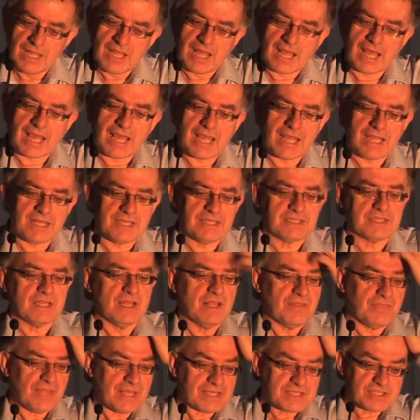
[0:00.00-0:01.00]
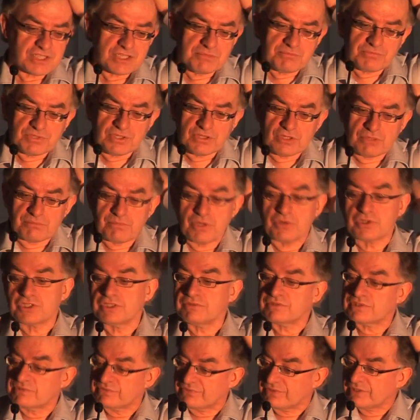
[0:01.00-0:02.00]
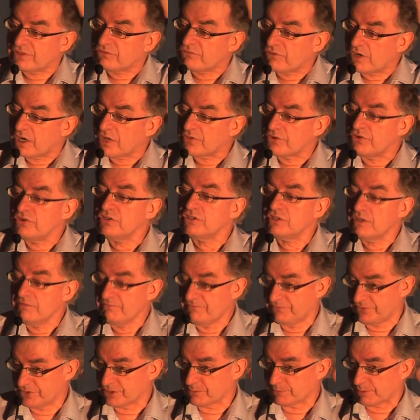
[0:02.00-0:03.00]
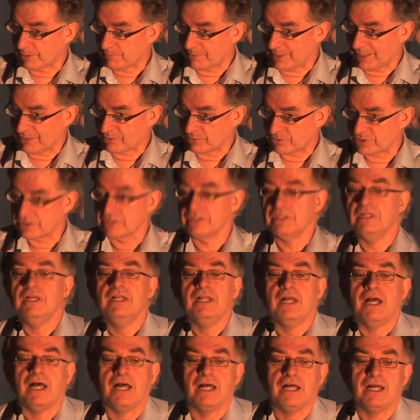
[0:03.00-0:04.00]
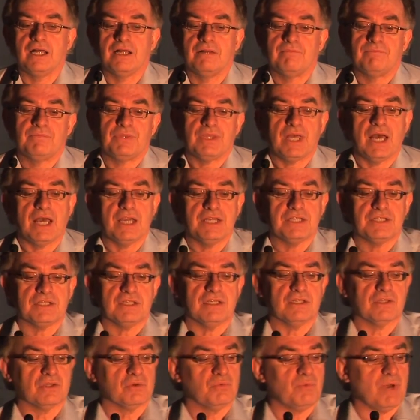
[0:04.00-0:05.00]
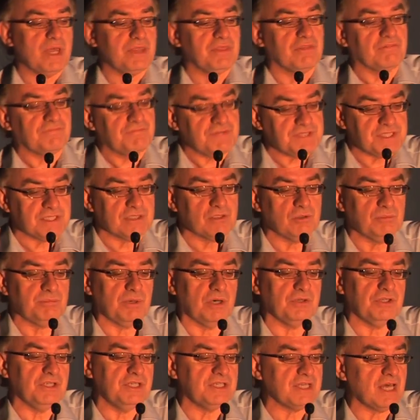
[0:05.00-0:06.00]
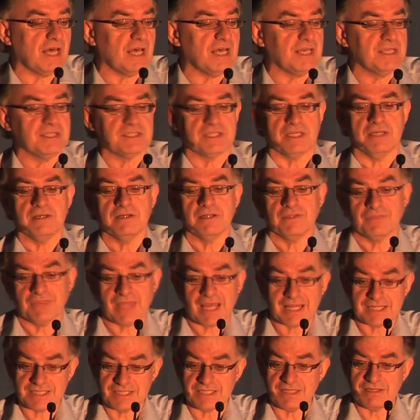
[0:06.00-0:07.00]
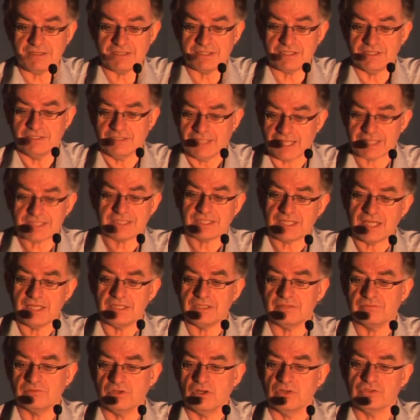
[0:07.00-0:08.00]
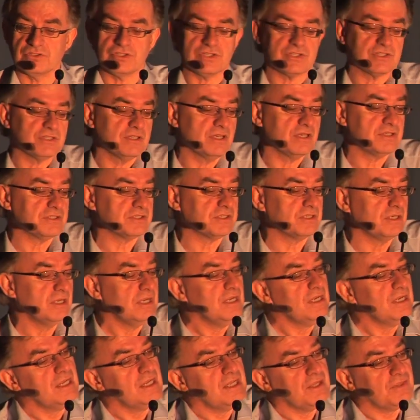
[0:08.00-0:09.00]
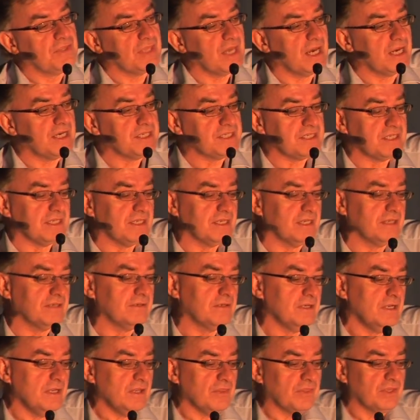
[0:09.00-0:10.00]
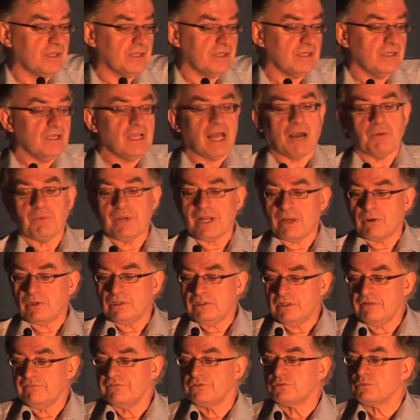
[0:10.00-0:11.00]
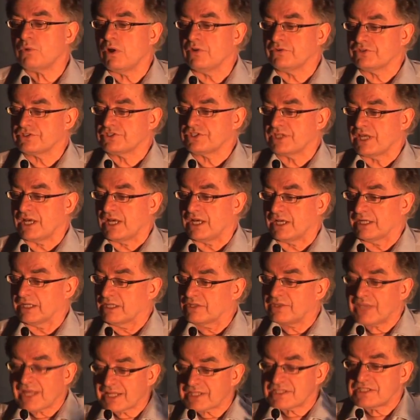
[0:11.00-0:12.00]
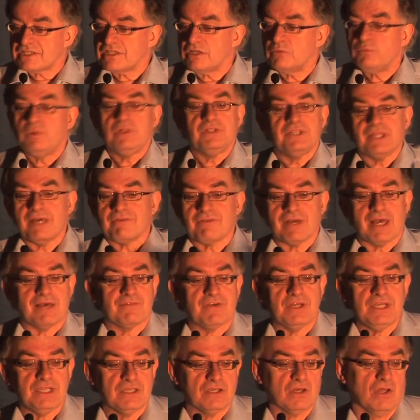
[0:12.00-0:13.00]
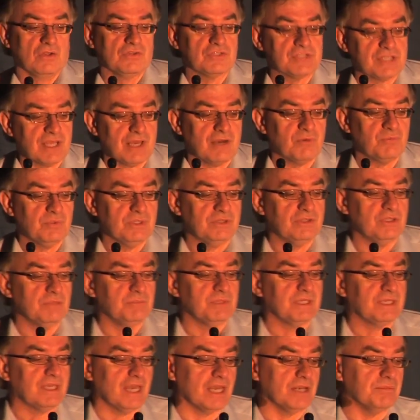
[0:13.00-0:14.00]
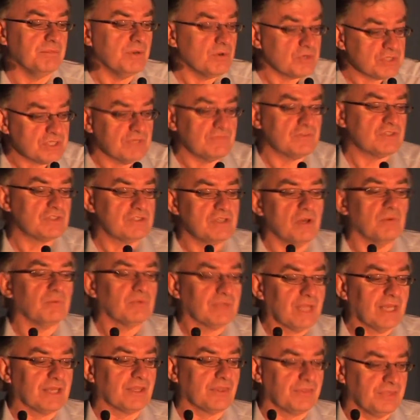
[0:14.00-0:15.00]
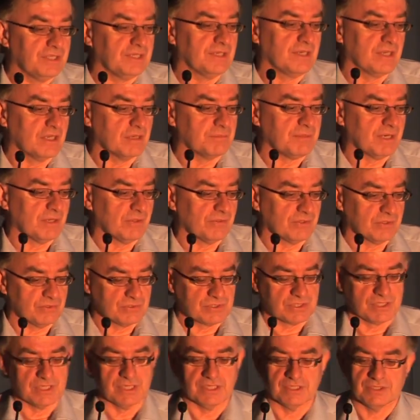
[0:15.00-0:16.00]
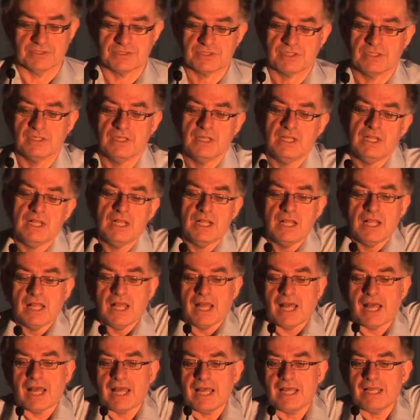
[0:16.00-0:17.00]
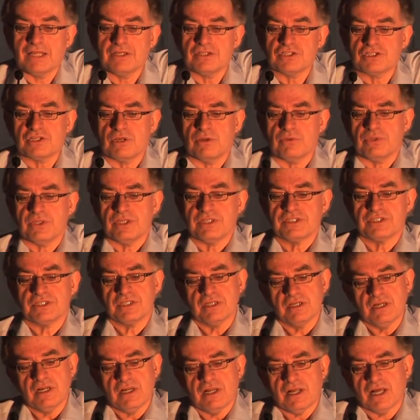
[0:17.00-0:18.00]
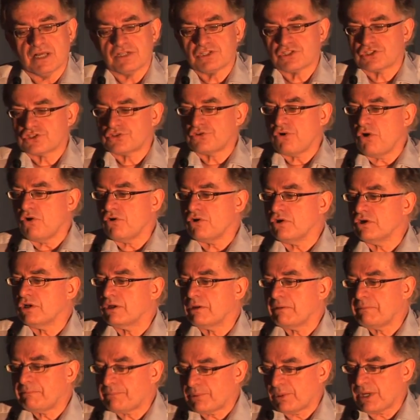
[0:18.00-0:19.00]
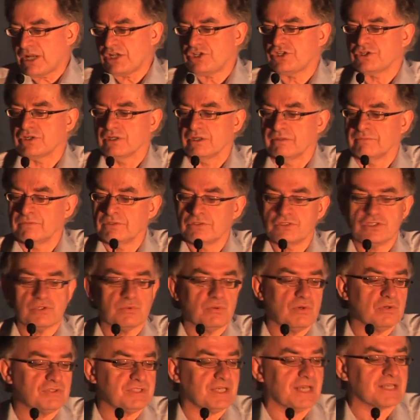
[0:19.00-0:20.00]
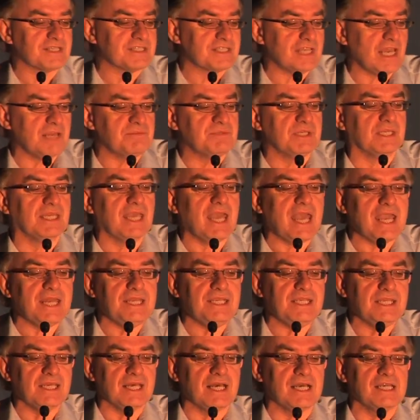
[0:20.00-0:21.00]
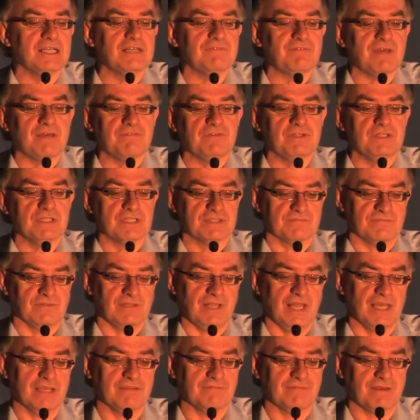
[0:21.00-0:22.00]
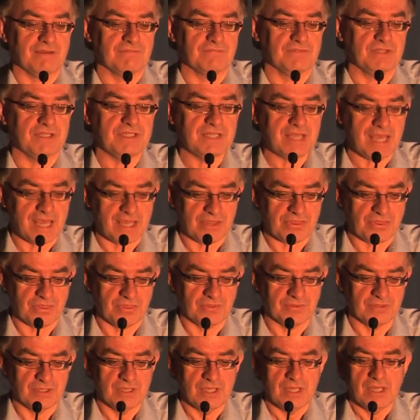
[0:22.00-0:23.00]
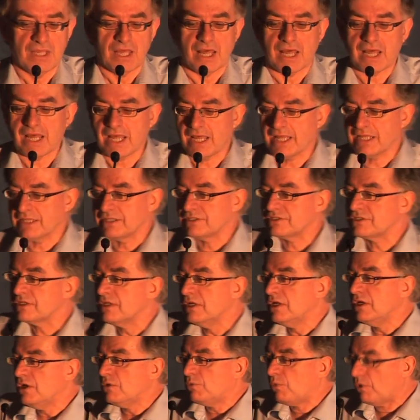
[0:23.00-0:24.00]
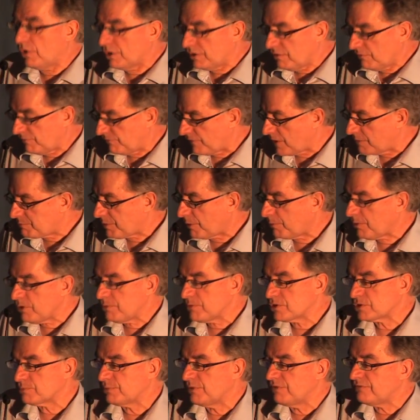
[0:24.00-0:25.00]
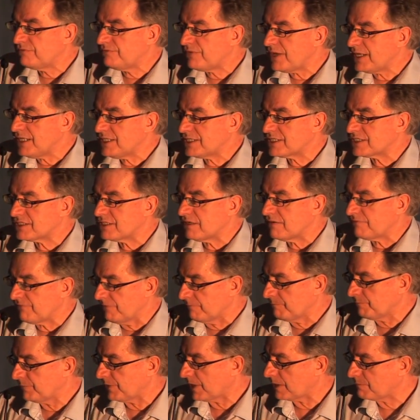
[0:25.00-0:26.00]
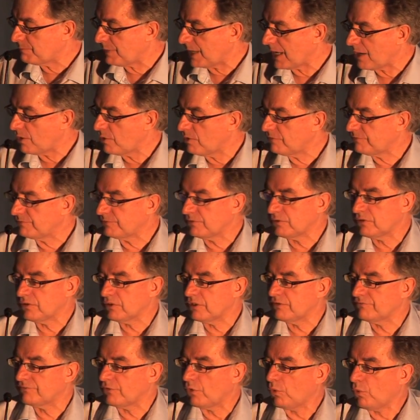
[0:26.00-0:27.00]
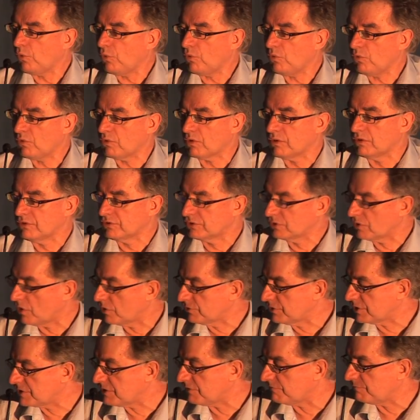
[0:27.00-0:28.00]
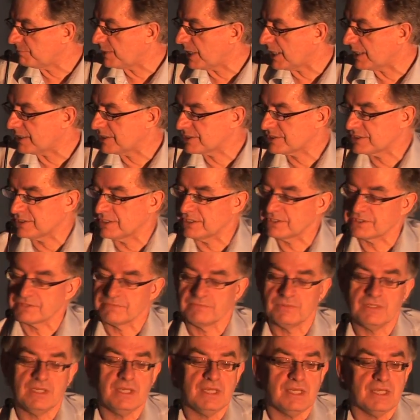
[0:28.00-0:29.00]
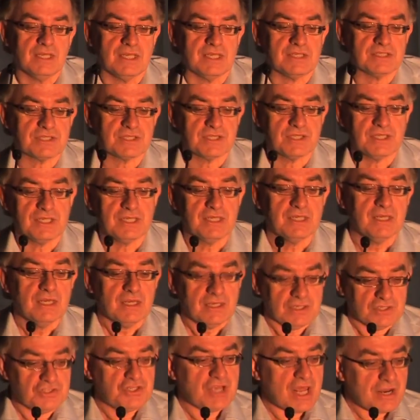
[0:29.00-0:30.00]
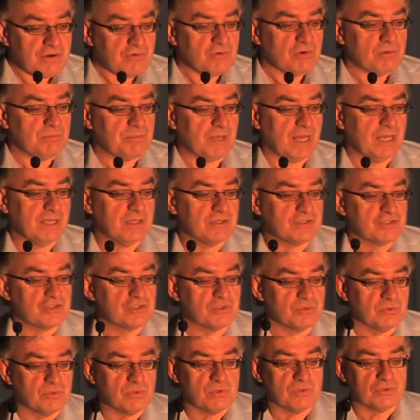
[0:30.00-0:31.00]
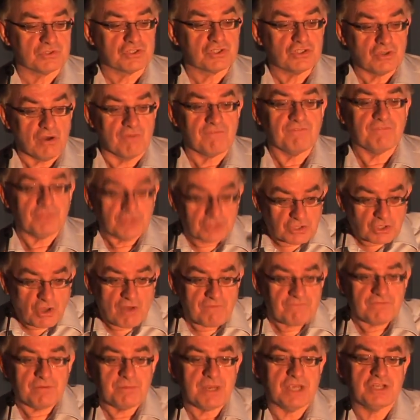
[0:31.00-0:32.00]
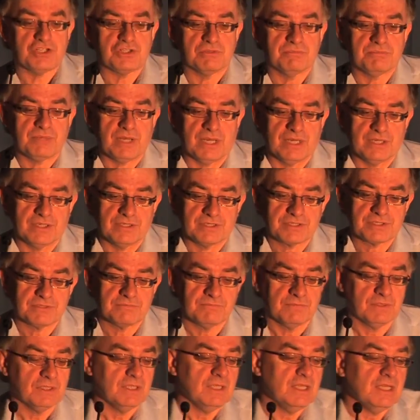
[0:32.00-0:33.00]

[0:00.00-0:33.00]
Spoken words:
And that's something that most of us feel rather uncomfortable about. The idea that when the physical body dies, that's it, that's the end of consciousness. The idea that when our loved ones die, that's it, we'll never have any contact with them again. Most of us don't like thinking about those things. And so there's a strong pressure towards accepting any kind of evidence for life after death. And what you find, probably the most pervasive and powerful of all cognitive biases, is the general bias towards confirmation bias.